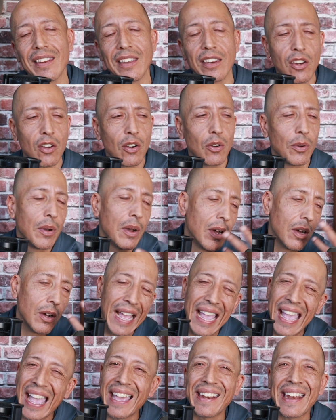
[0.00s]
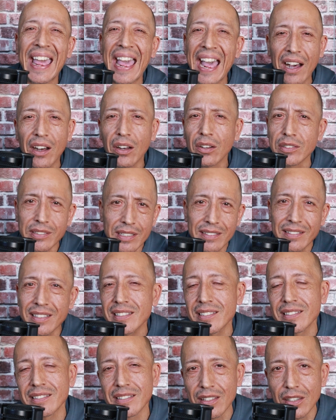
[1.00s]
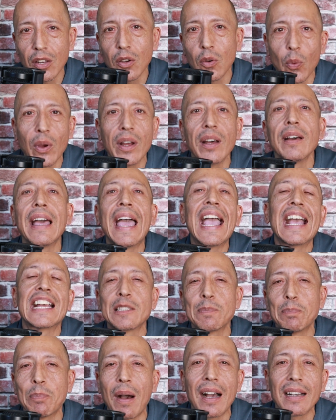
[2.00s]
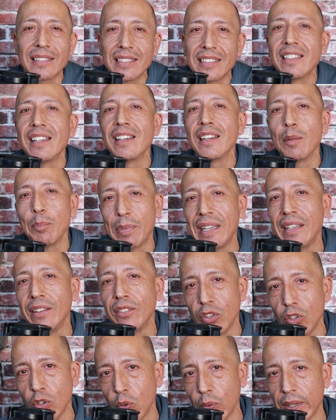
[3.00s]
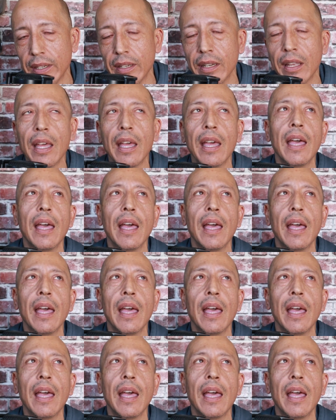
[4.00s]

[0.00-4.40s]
handhelds and just, what Xbox is going to be doing.